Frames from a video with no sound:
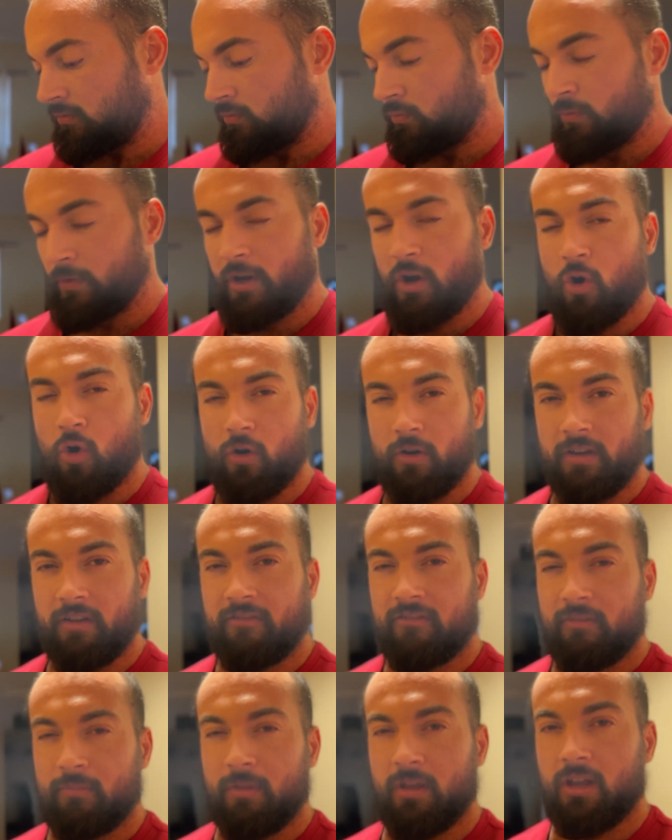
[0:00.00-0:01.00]
recording
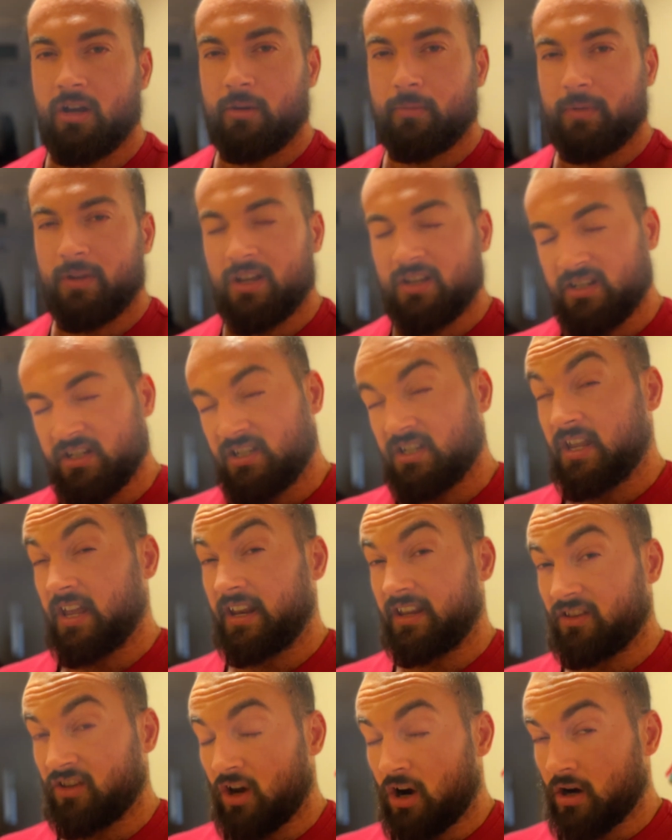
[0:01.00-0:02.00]
from here because it's
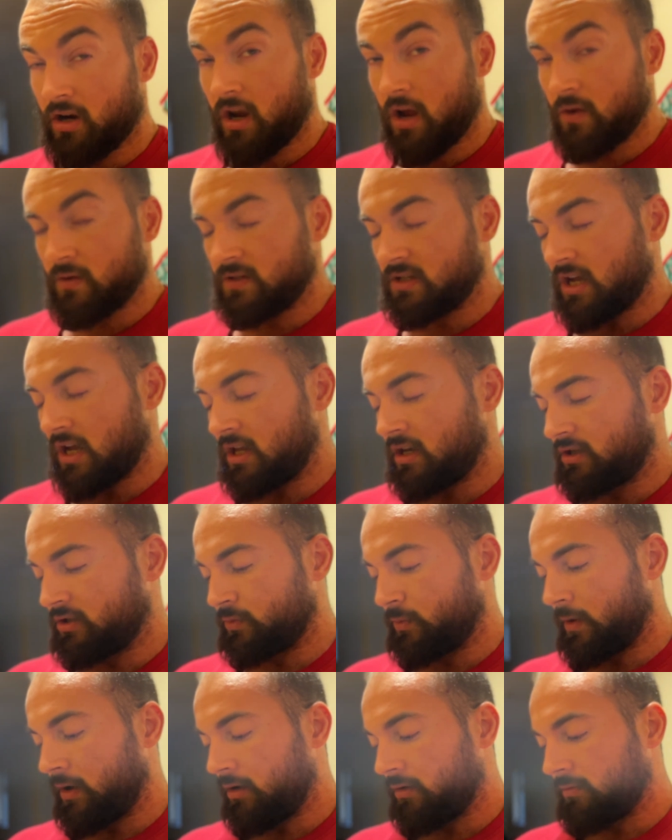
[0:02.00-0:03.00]
getting dark outside as
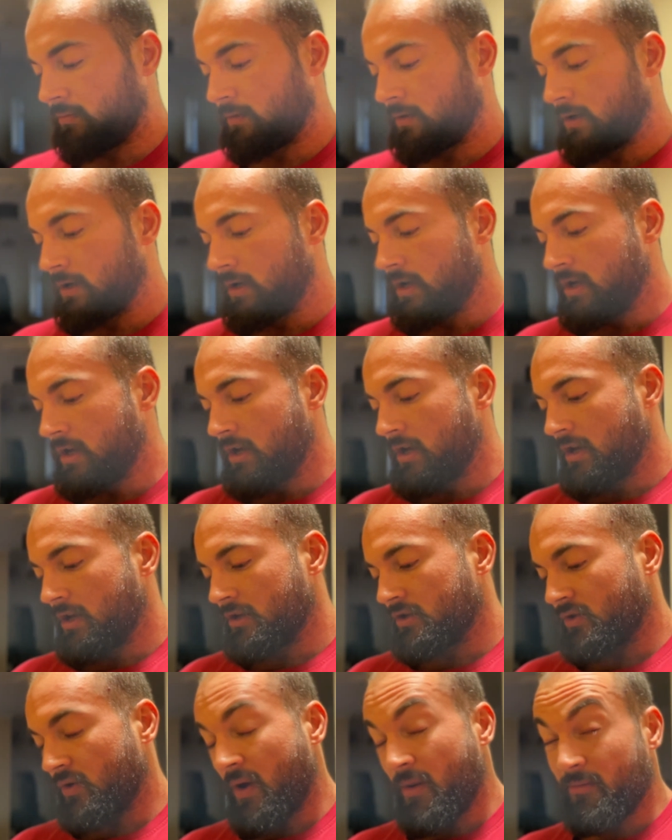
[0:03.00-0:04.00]
well,
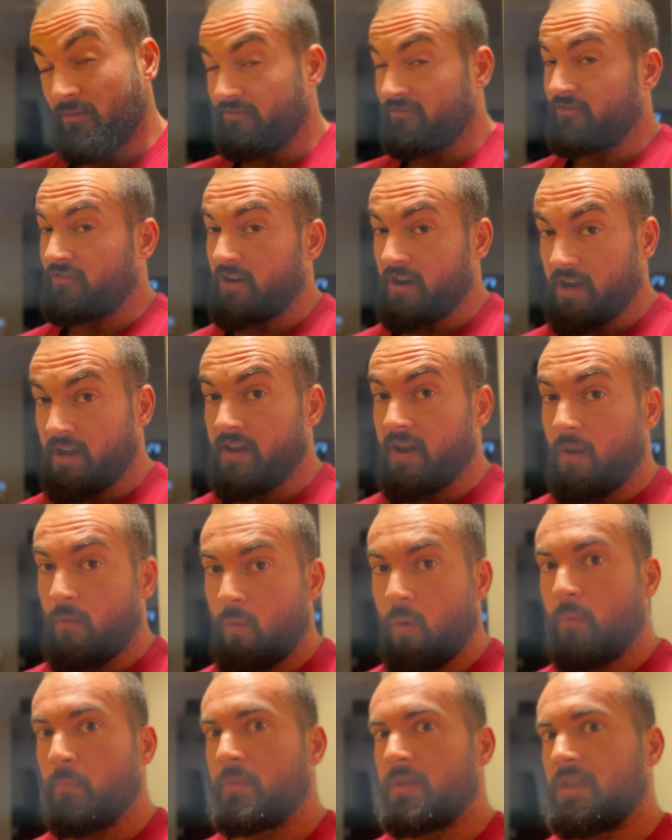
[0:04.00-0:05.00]
so I'm afraid I
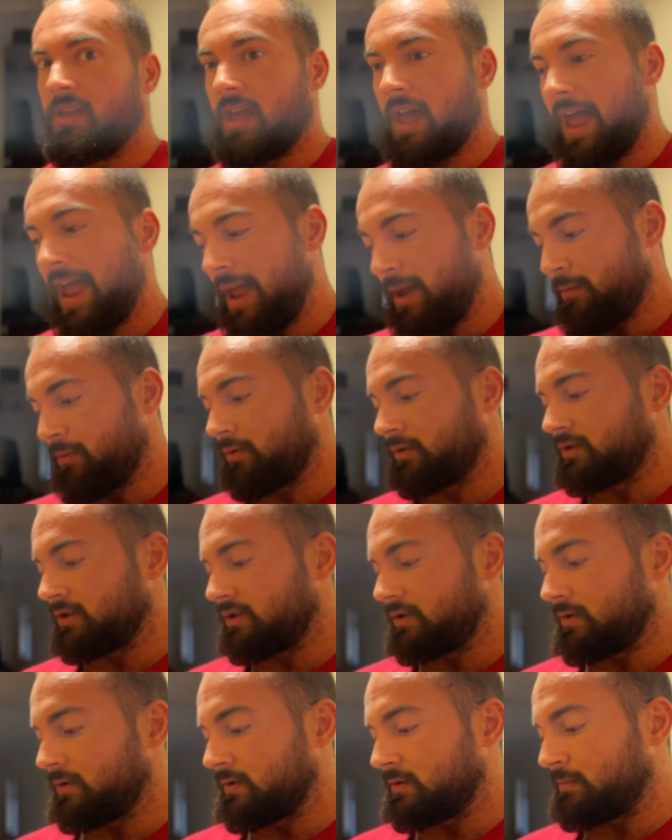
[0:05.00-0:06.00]
won't be able to
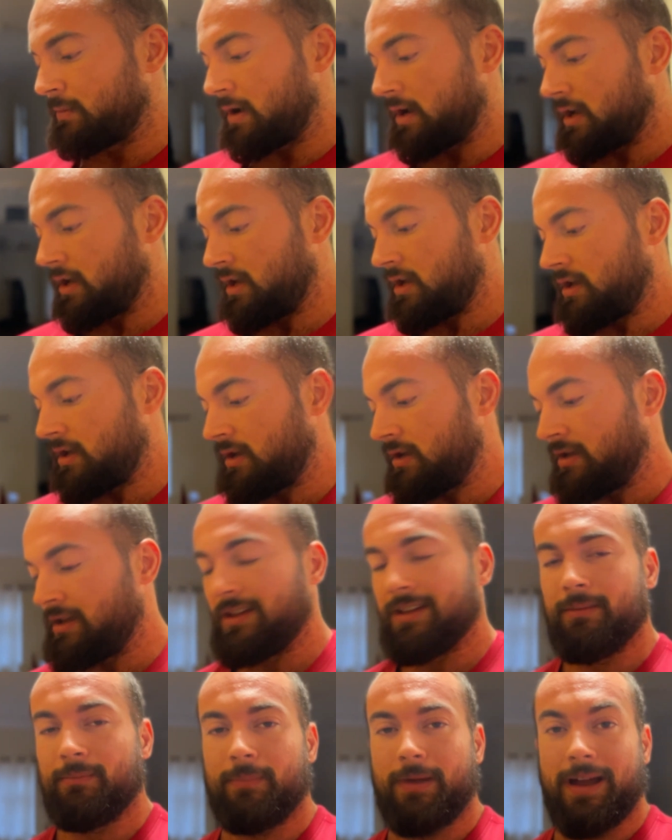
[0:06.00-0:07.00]
use my
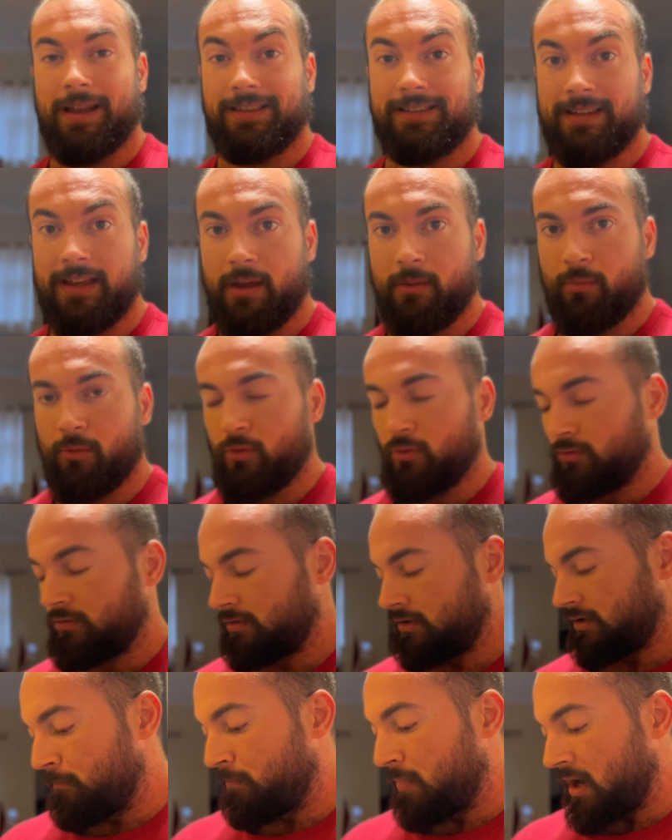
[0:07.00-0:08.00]
table,
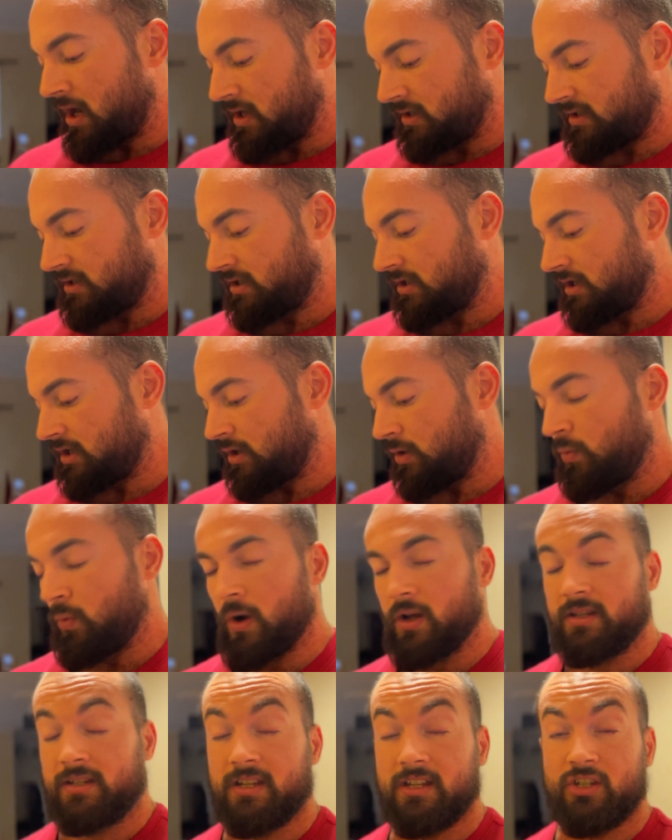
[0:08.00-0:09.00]
but
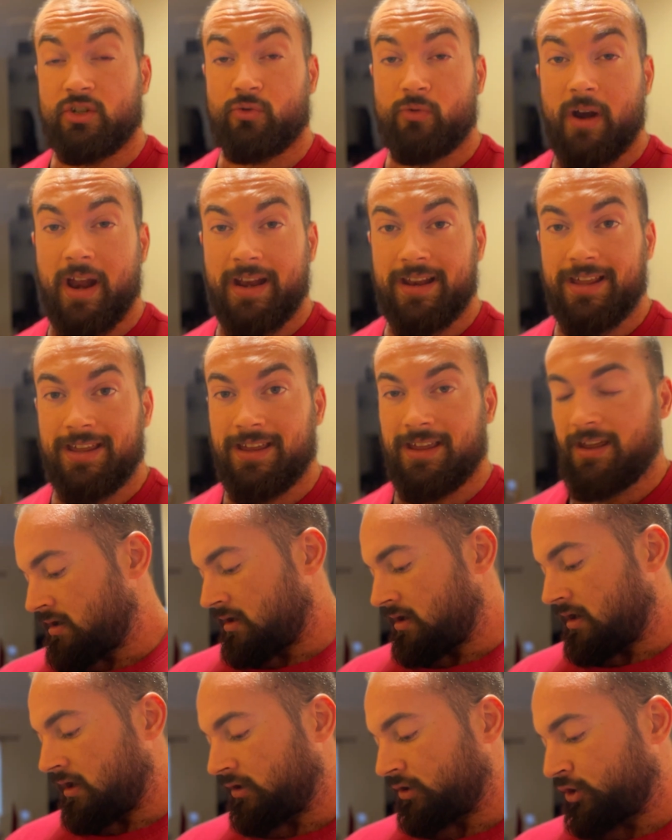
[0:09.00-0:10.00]
once it's ready
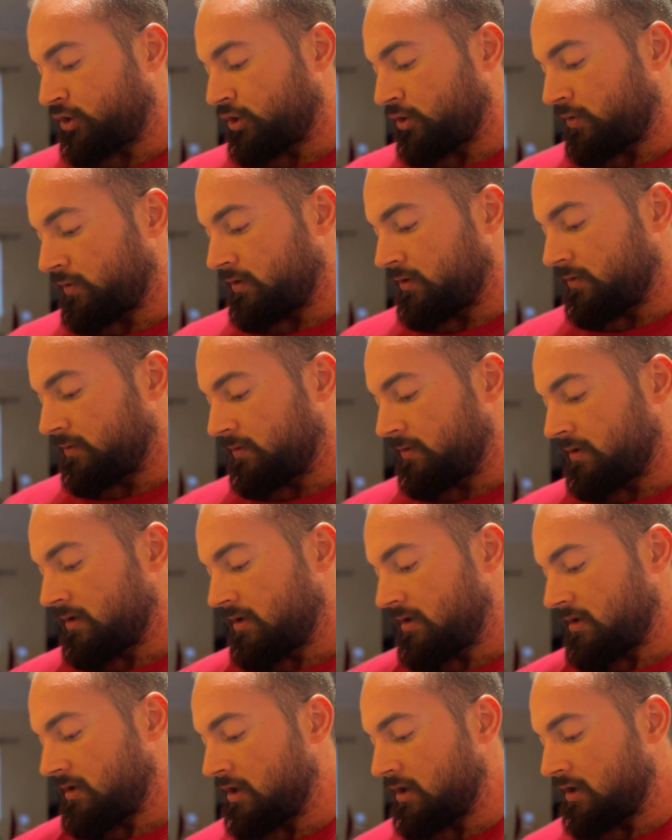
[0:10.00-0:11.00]
I'll show you
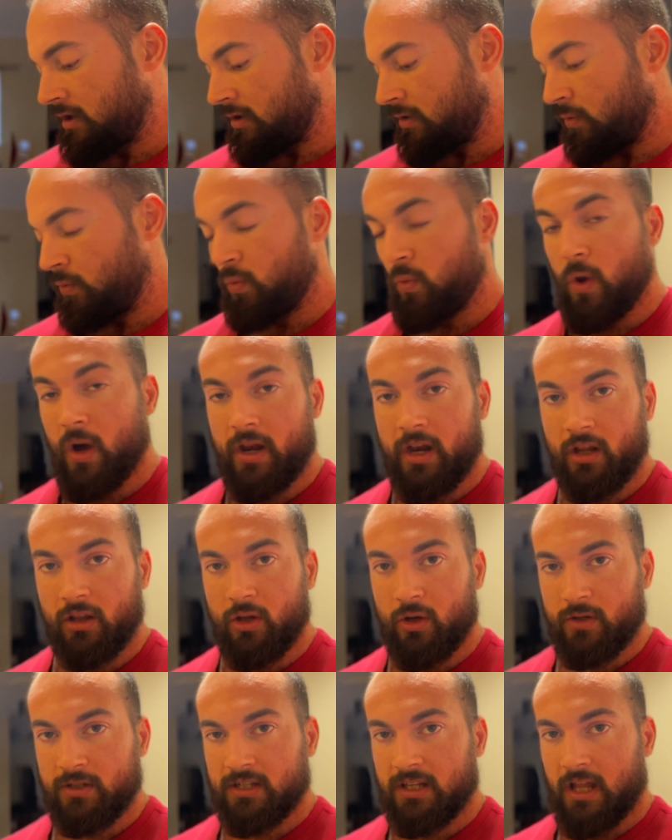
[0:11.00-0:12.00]
what it
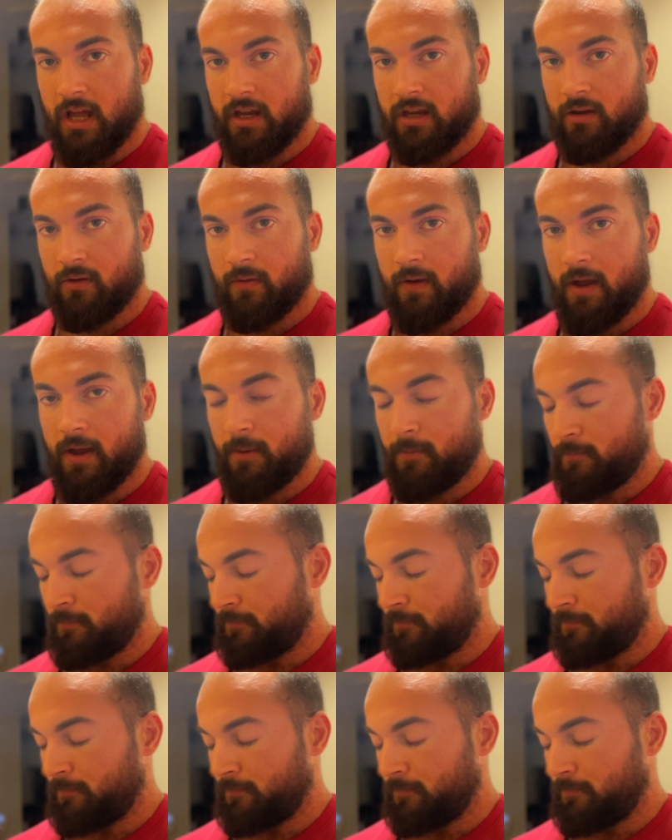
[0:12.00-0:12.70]
looks like. Okay,